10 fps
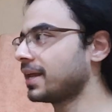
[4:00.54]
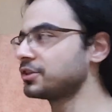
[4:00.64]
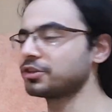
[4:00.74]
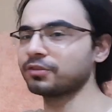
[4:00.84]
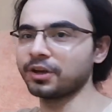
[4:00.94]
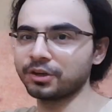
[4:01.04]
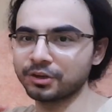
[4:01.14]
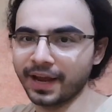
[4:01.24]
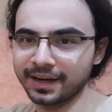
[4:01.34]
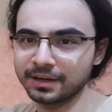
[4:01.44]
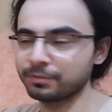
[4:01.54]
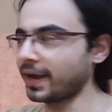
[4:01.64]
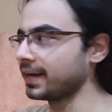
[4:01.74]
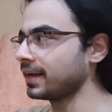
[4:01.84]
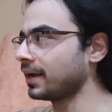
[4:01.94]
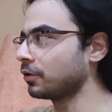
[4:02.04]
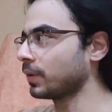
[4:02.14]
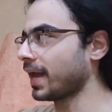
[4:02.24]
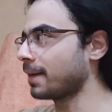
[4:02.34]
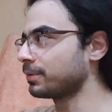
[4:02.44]
Then she's going to end up finding out
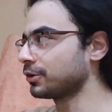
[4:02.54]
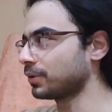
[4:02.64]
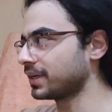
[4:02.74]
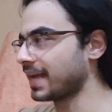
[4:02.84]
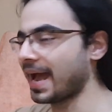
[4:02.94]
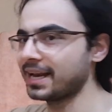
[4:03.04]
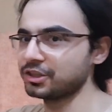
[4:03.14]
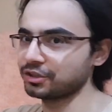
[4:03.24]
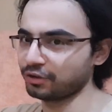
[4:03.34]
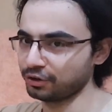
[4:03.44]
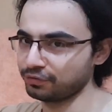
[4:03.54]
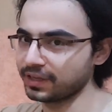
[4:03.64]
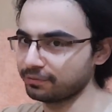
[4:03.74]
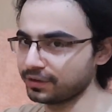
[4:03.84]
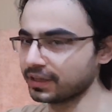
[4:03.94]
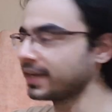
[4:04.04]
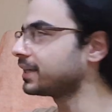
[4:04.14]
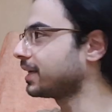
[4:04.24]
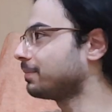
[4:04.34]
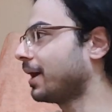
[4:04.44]
what happened to her dad and she's going to feel
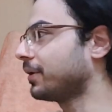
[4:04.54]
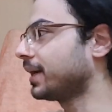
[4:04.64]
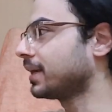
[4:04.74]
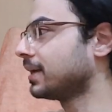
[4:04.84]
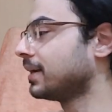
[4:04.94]
guilty about it.